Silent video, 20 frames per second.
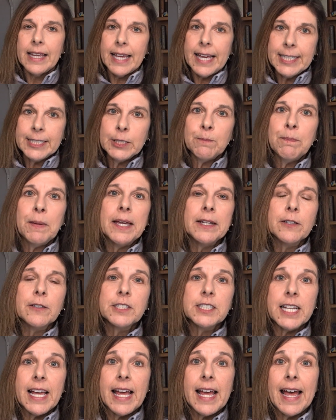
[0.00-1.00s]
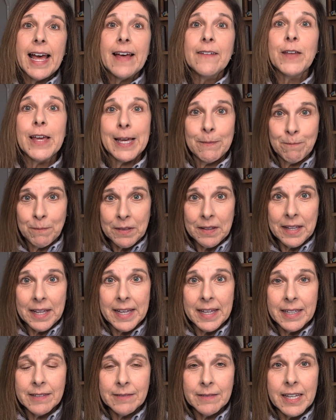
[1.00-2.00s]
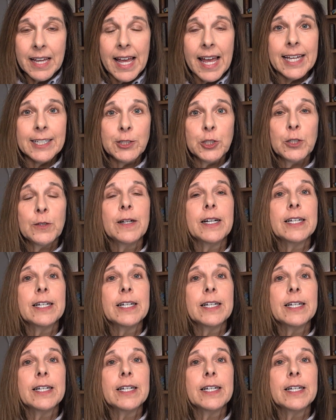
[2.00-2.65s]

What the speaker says: It's better to have a plan and to